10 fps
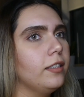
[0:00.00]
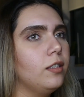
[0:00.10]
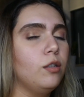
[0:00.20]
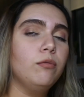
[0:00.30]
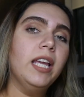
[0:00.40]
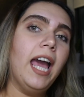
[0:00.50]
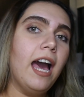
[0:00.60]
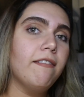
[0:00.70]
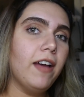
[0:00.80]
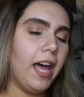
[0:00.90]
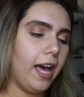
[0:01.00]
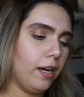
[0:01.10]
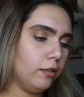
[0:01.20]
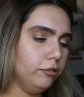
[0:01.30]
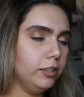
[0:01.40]
So we have
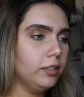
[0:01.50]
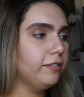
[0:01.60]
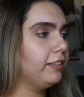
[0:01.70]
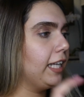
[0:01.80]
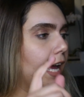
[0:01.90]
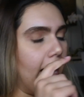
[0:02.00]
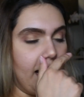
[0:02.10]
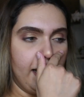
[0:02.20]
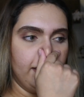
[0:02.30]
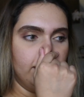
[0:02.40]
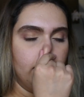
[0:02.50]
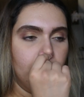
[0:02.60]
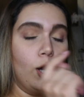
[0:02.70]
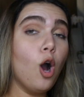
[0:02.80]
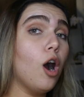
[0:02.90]
house, we have
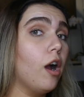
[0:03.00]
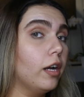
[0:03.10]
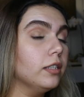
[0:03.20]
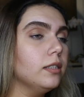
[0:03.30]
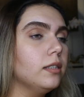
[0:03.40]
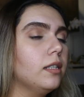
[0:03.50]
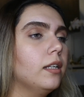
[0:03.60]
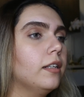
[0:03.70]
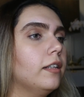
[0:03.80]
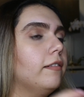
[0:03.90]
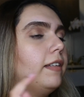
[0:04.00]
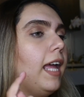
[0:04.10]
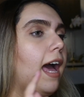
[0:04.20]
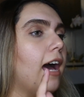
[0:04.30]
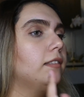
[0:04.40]
cars, we
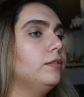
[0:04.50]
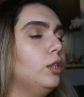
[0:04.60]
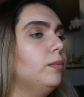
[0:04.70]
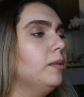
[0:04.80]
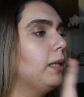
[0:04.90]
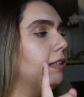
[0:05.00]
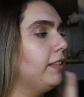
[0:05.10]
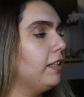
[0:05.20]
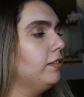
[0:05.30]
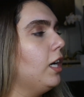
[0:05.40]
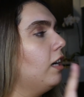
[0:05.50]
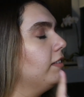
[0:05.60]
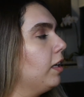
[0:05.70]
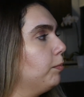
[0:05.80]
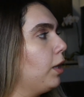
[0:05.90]
have Doberman, we have yacht, we
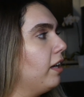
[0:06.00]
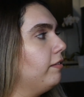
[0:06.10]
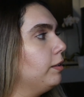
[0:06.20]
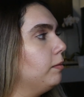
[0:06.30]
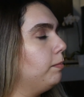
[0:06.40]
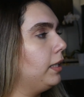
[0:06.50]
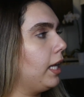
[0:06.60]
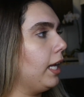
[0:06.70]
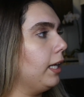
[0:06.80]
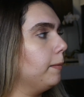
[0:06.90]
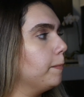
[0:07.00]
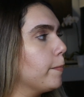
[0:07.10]
have private plane.